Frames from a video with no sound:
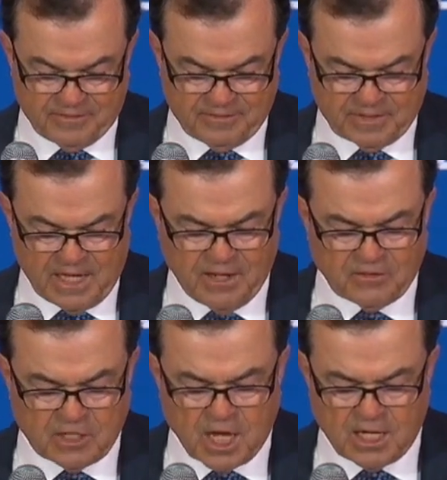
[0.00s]
They
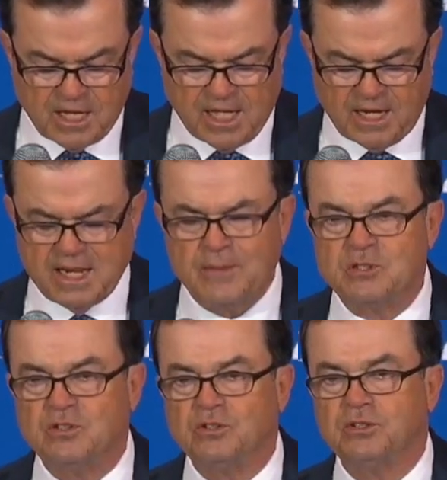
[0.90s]
have done an
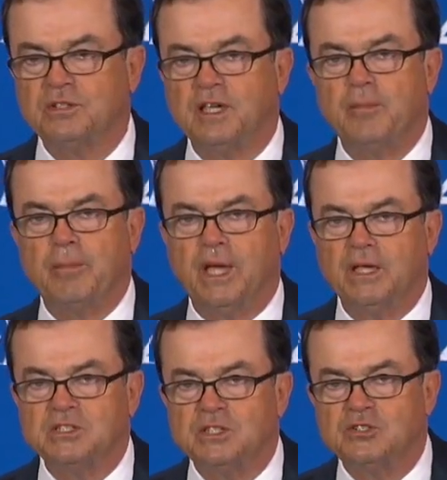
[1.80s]
absolutely
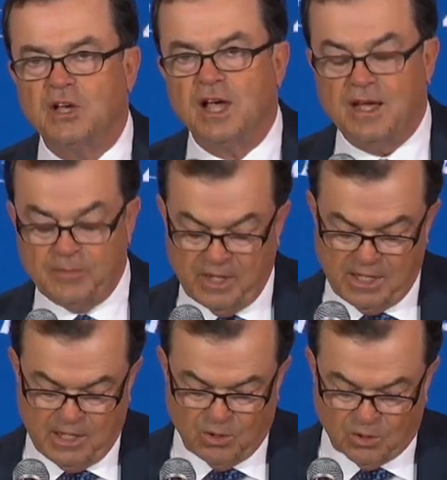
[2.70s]
amazing job
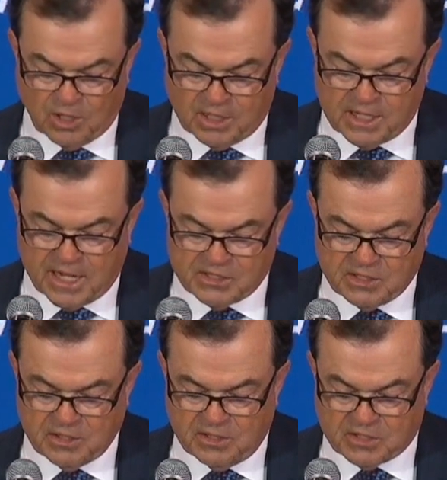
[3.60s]

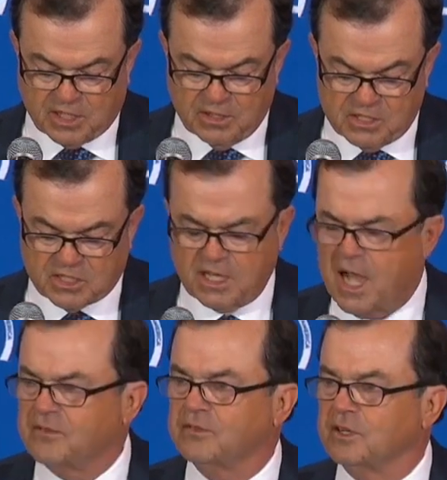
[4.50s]
organizing this, this
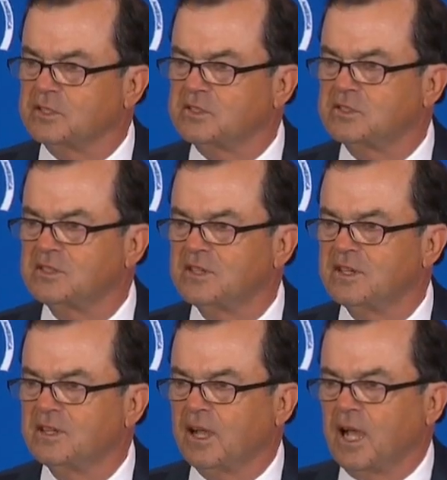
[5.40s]
conference.
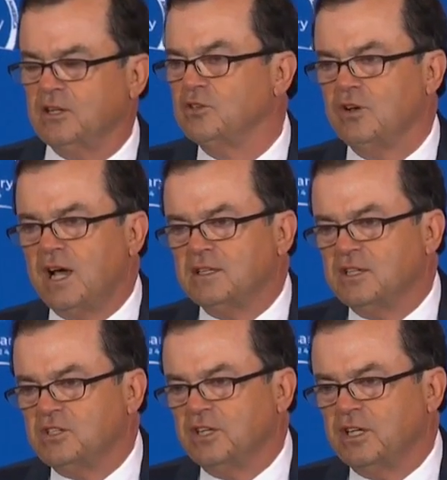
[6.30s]
I don't know how they
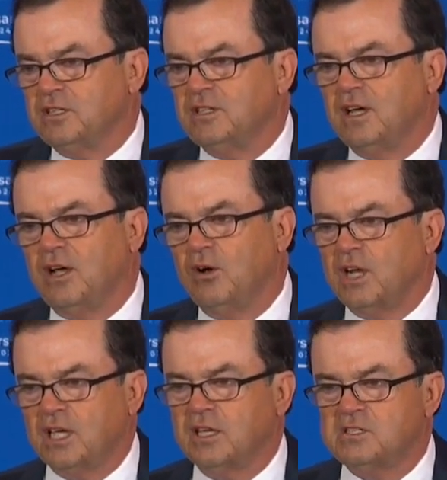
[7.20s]
did it. All
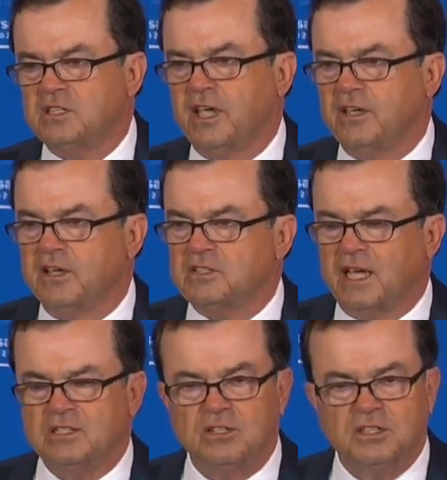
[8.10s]
I can say is I
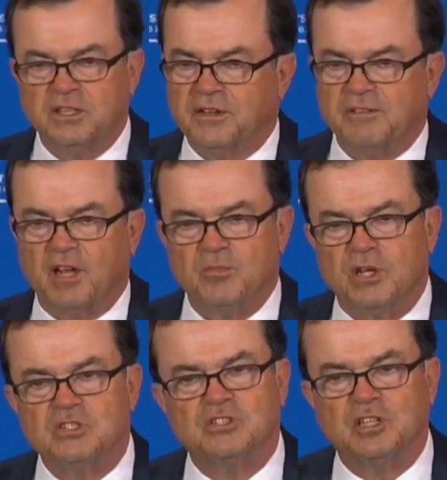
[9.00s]
don't think they've got
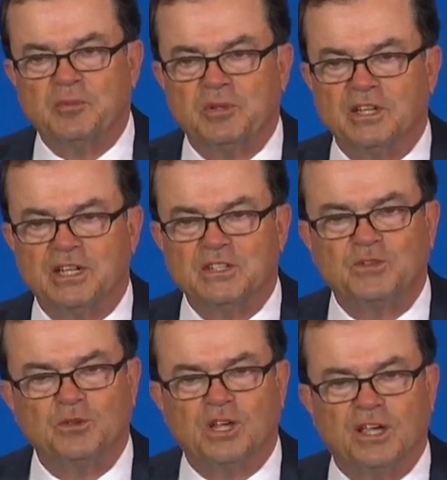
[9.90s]
much sleep in the last
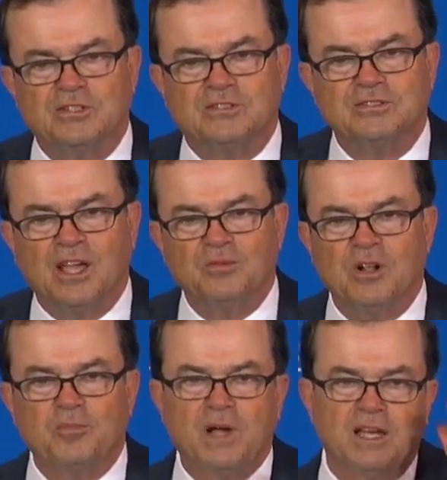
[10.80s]
few days. I
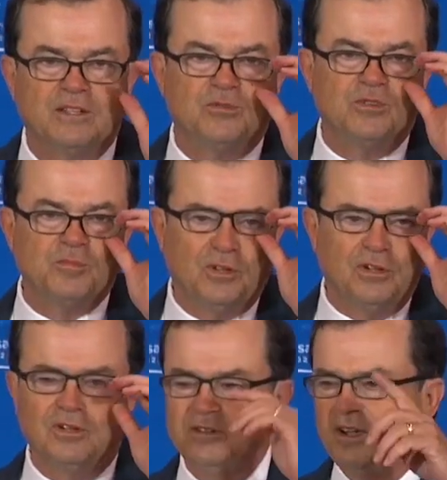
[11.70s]
walked by the room
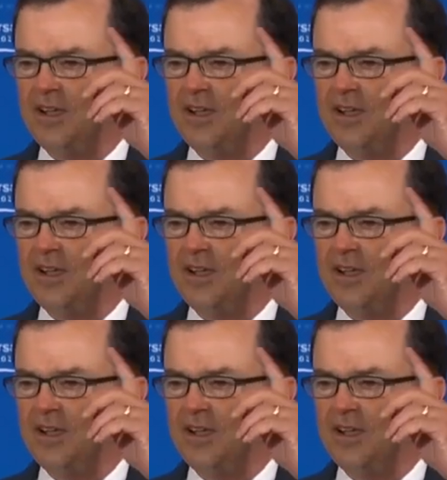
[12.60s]
here.